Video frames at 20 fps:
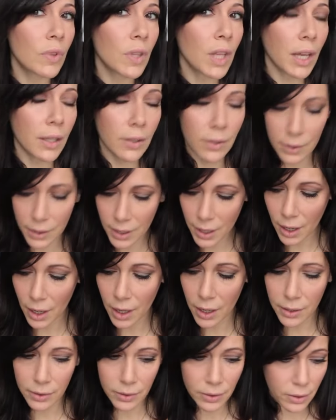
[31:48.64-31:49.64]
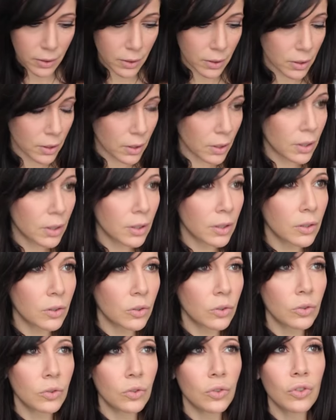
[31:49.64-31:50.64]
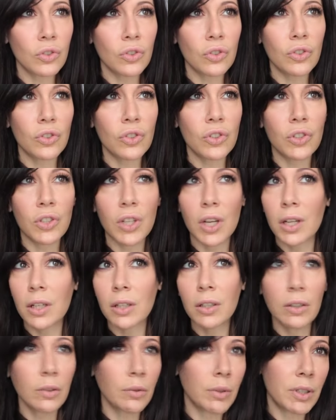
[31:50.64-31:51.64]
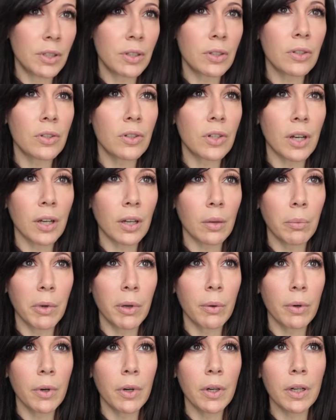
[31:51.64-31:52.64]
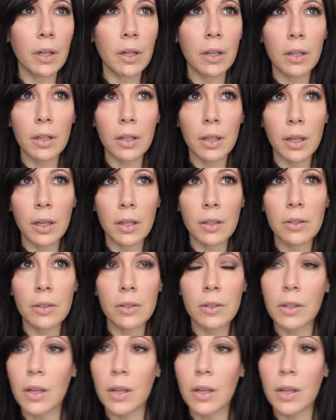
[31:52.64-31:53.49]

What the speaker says: that's the eyes done. Let me just check my work. Yes,